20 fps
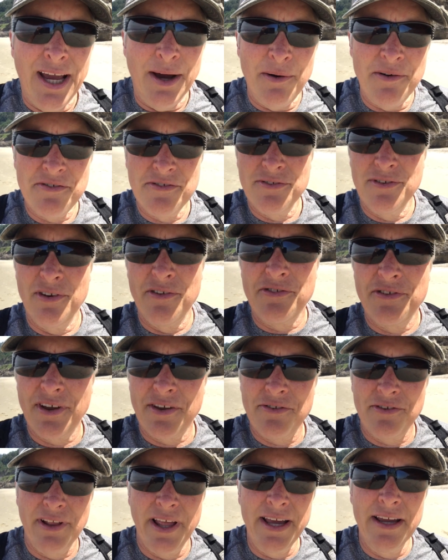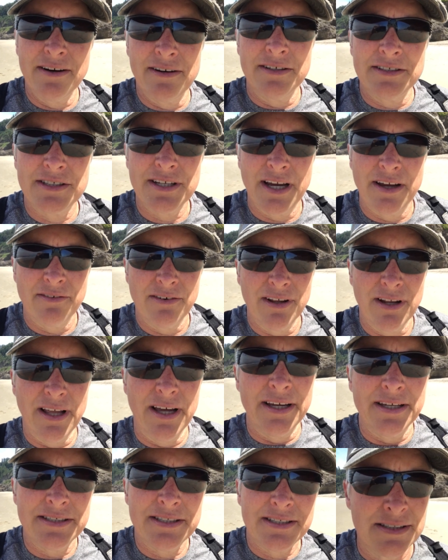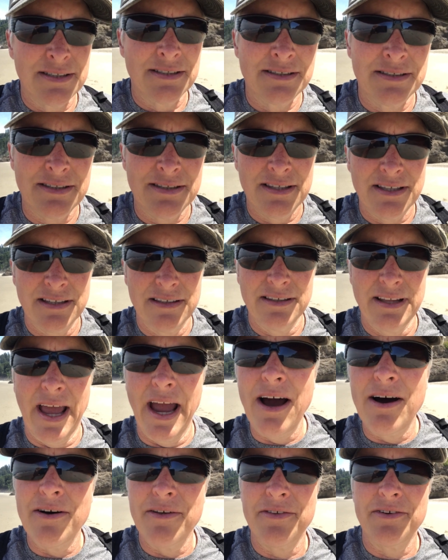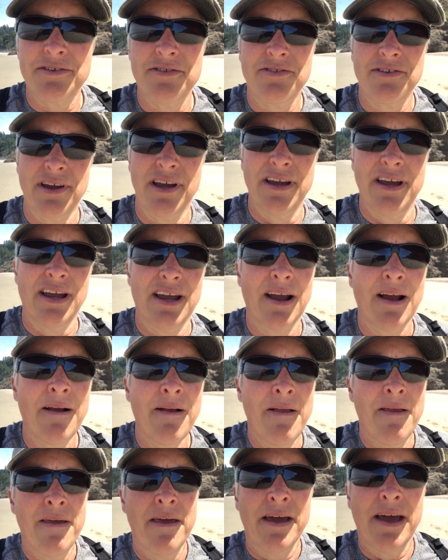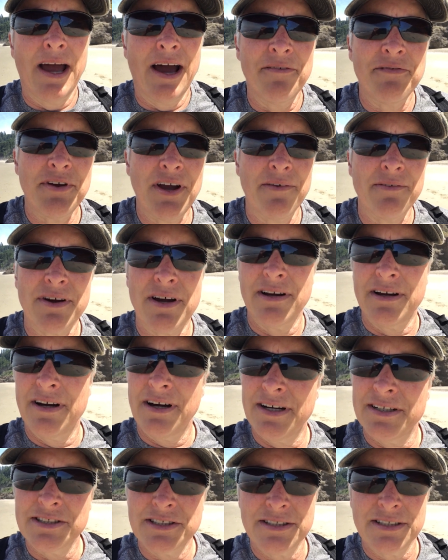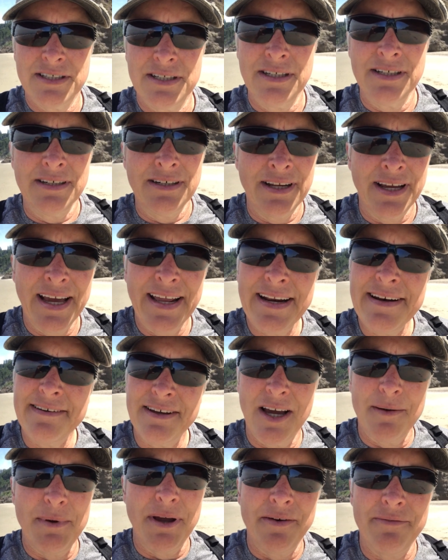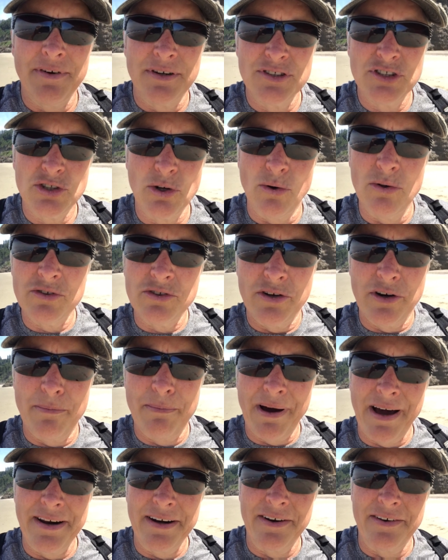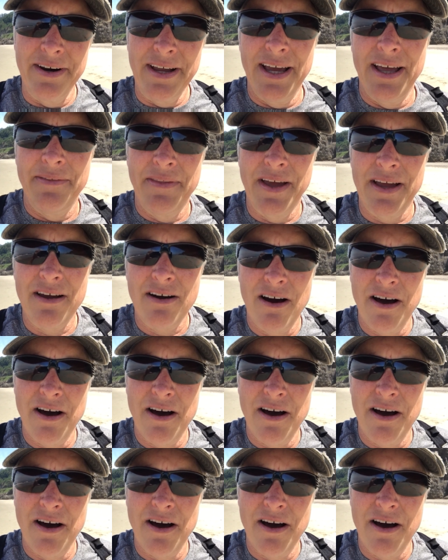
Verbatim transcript: It wasn't until six later I realized that now they're saying after you have a concussion, anytime you have a jolt to your body or head that